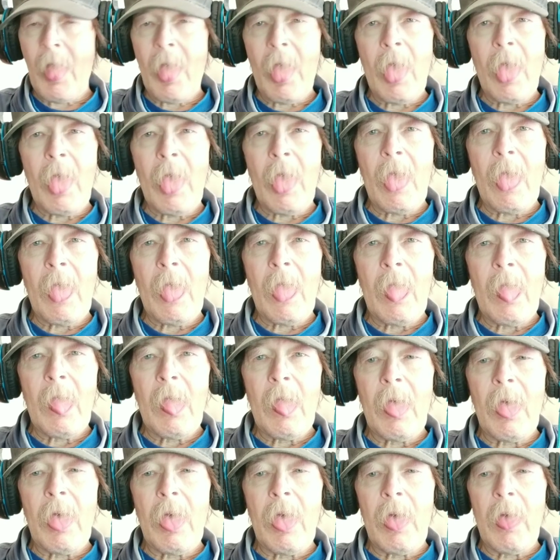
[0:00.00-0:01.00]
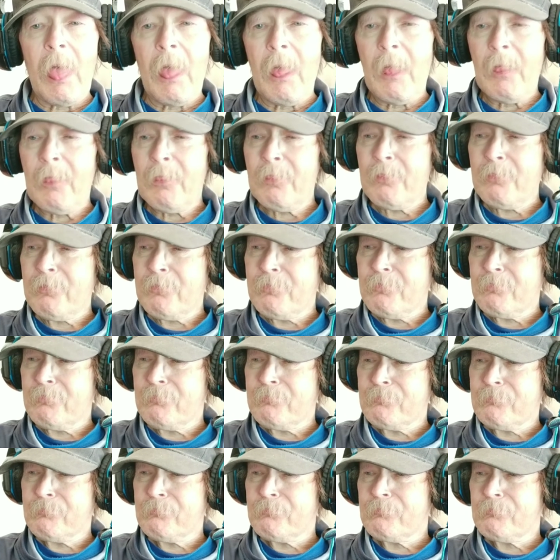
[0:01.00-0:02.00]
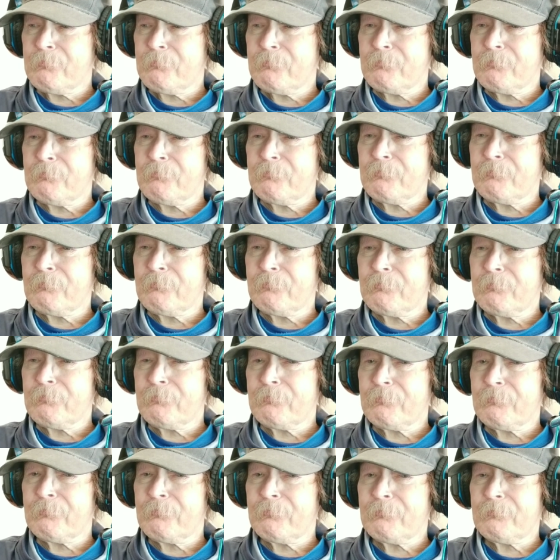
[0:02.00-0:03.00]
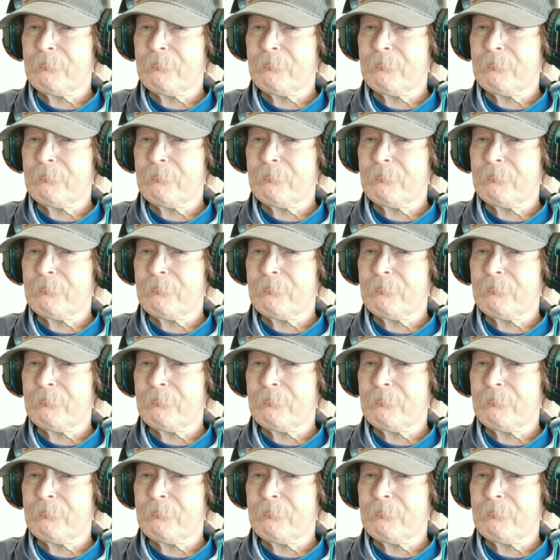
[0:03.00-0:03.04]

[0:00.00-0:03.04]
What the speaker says: (no one is talking)